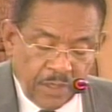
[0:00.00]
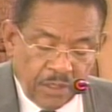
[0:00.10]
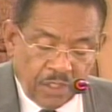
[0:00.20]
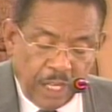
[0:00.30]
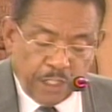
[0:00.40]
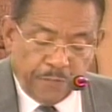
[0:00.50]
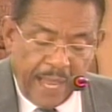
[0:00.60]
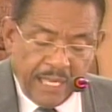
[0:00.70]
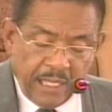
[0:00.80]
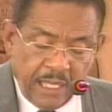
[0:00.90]
Such
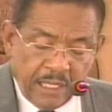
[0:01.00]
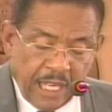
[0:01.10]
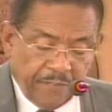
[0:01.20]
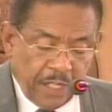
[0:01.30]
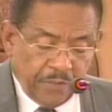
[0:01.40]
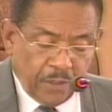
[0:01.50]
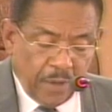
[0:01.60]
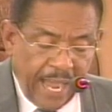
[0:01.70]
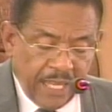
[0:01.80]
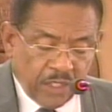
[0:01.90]
findings have given
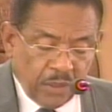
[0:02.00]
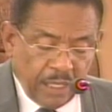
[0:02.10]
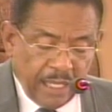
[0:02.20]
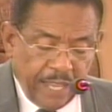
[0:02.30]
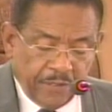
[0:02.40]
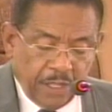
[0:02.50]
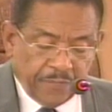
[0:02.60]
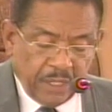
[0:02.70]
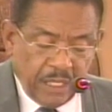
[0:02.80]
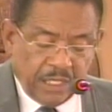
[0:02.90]
rise to the level of
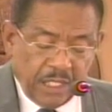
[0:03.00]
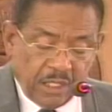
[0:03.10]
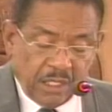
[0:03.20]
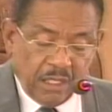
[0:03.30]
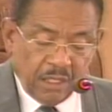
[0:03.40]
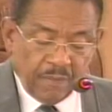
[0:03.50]
urgency